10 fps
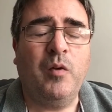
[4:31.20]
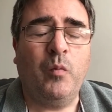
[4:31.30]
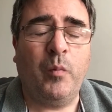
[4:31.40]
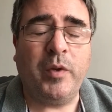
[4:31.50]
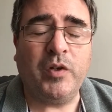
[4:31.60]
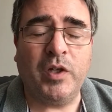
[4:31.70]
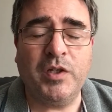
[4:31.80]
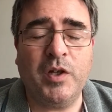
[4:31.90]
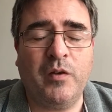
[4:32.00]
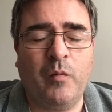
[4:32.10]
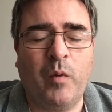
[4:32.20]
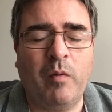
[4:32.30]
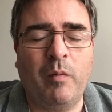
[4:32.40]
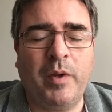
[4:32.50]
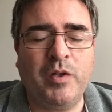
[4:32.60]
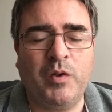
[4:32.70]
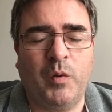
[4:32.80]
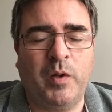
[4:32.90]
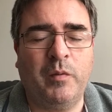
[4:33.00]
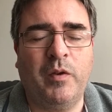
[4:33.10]
when we trust you that we will be
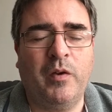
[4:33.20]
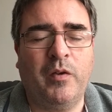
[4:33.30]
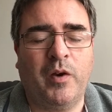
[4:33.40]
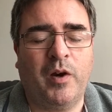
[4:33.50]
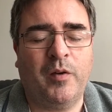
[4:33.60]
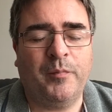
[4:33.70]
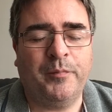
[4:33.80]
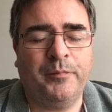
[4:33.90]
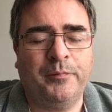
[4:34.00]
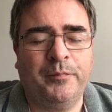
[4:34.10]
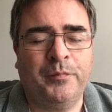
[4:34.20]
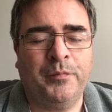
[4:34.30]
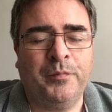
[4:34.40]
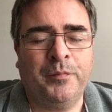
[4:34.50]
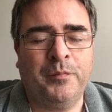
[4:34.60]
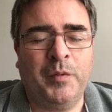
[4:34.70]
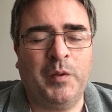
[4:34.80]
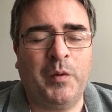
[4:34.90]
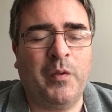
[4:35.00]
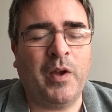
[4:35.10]
joined with you there. But
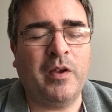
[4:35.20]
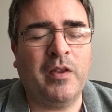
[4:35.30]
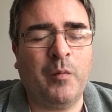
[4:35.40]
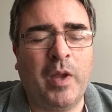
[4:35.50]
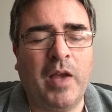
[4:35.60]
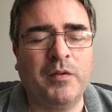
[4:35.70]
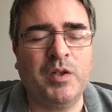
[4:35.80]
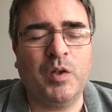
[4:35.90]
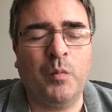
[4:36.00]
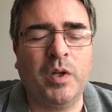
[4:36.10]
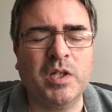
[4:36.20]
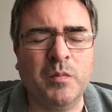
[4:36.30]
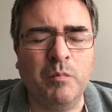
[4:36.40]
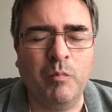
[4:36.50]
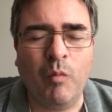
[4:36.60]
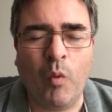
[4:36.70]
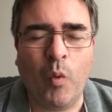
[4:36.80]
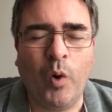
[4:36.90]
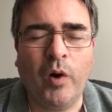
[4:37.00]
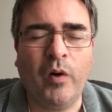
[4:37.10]
Lord, thank you that we have so much
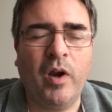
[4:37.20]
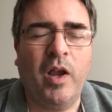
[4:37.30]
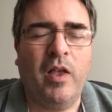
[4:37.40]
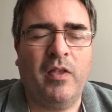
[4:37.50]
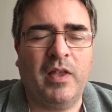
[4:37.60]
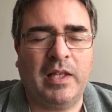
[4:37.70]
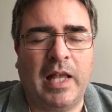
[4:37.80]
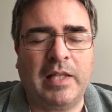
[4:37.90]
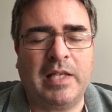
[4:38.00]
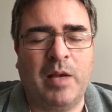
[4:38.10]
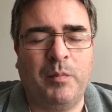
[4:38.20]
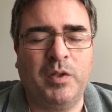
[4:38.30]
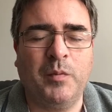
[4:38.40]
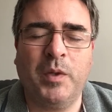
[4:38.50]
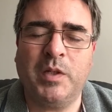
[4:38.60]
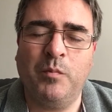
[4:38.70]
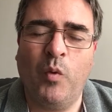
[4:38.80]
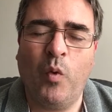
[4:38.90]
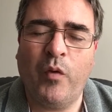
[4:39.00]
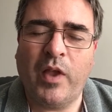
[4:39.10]
more than that temple, so much
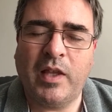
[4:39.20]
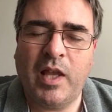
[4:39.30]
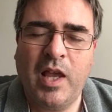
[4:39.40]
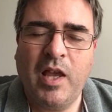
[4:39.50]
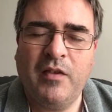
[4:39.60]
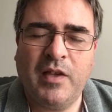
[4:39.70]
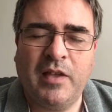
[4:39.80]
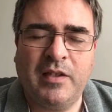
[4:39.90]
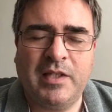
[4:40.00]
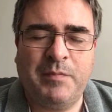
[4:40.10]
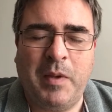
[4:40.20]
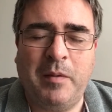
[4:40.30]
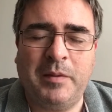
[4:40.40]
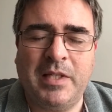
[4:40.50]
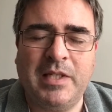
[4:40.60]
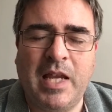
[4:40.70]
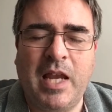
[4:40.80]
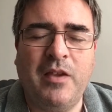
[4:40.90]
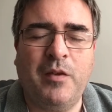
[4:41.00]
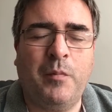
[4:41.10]
more than just being able to
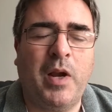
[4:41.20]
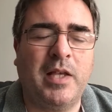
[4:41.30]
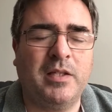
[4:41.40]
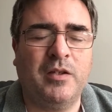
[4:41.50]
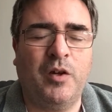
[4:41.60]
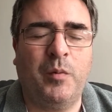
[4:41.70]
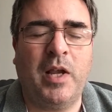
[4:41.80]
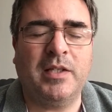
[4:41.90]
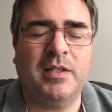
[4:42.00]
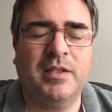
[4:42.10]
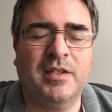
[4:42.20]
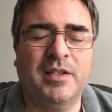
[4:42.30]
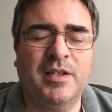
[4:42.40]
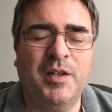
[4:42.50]
see the present, your presence.